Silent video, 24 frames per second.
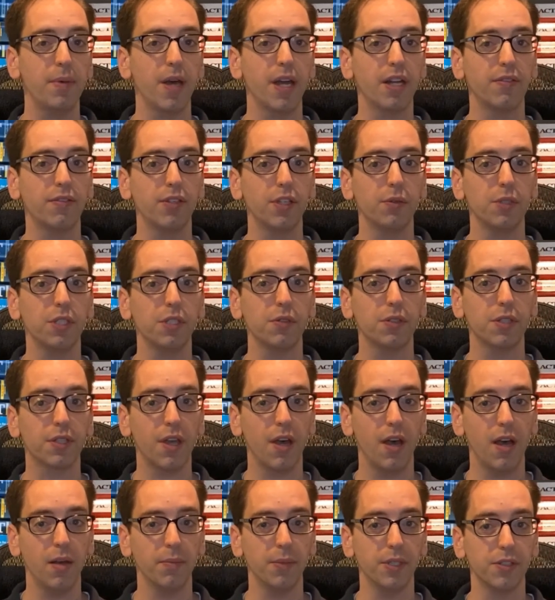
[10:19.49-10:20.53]
if you would use
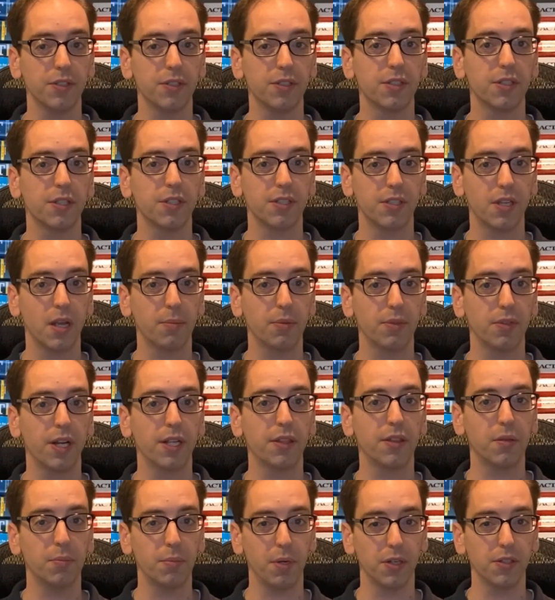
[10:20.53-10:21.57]
commas to separate the
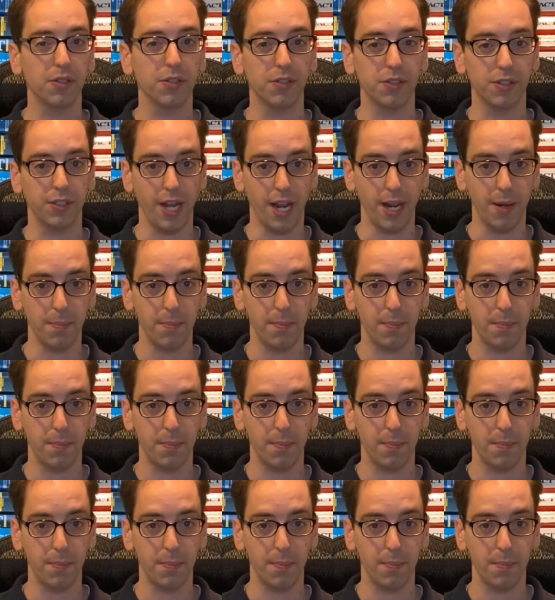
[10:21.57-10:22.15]
person's name.